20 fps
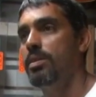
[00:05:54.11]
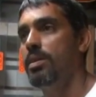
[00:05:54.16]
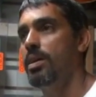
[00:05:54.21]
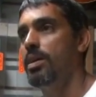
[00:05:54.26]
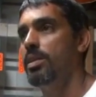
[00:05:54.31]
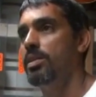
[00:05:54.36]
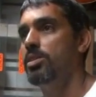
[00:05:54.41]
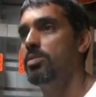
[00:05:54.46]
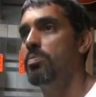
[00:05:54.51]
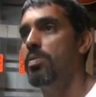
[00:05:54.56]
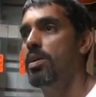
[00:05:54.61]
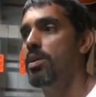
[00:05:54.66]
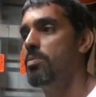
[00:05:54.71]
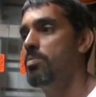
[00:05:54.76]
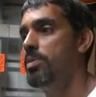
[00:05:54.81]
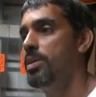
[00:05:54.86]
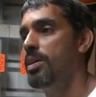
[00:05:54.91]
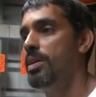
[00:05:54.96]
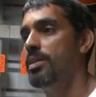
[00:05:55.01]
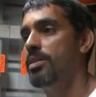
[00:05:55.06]
kind of
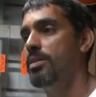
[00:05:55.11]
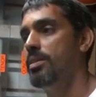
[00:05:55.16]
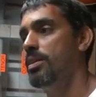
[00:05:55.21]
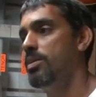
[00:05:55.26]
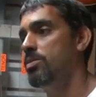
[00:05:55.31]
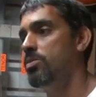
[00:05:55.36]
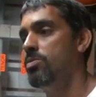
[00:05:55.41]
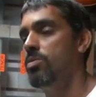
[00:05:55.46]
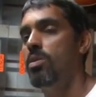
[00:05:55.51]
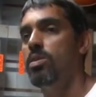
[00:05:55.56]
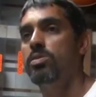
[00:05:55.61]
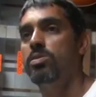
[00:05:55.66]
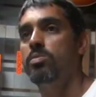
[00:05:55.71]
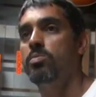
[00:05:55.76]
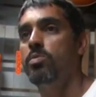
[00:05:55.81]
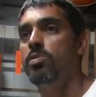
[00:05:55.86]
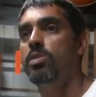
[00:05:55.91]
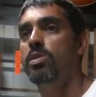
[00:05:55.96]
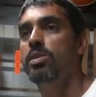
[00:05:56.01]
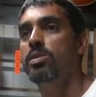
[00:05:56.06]
inspired me and do
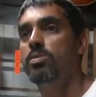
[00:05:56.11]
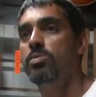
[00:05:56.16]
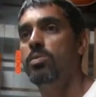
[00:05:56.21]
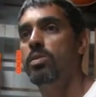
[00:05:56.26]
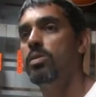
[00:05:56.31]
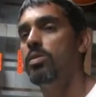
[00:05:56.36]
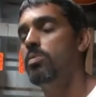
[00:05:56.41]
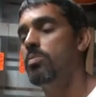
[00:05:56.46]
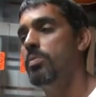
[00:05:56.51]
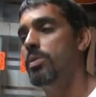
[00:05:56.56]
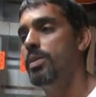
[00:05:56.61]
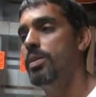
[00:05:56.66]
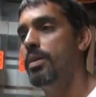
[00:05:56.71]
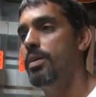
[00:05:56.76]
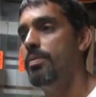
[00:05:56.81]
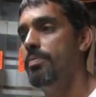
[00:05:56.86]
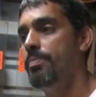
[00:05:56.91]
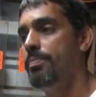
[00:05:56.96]
awesome work as well. But